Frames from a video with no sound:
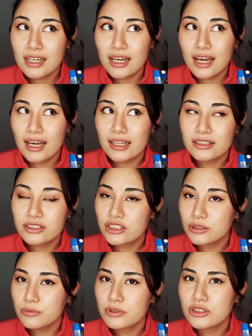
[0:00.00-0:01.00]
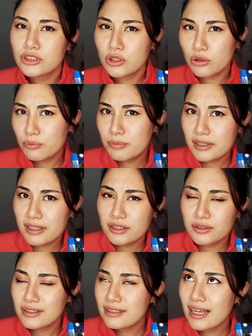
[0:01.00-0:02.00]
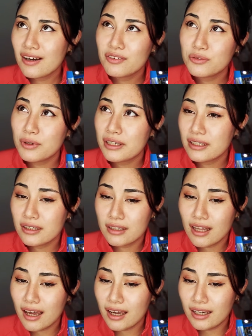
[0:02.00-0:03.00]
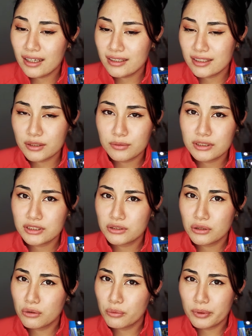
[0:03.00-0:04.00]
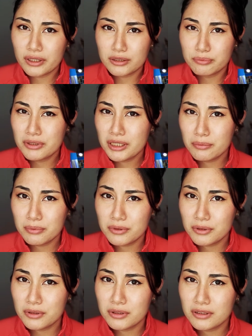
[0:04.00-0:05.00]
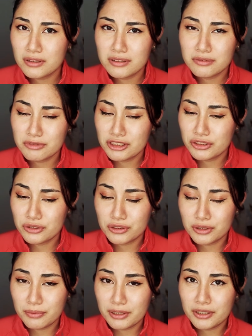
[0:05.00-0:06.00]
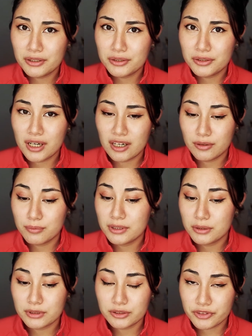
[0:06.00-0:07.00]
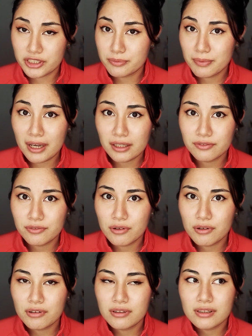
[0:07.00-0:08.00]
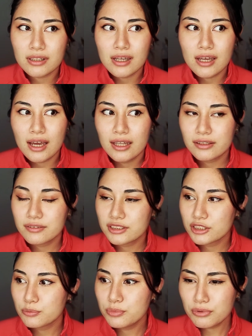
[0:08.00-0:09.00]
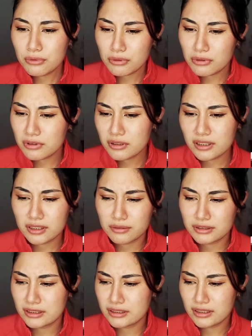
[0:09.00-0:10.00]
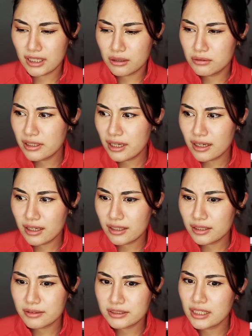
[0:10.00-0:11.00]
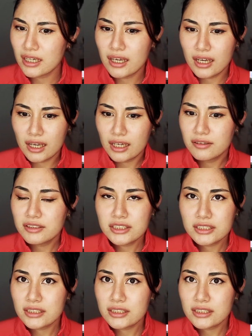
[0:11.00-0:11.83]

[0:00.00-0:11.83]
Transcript: and the gym was so big you didn't have to wait in line. There was no weird people disturbing you. Everybody was respectful. There was a pool, there was a sauna, it was just a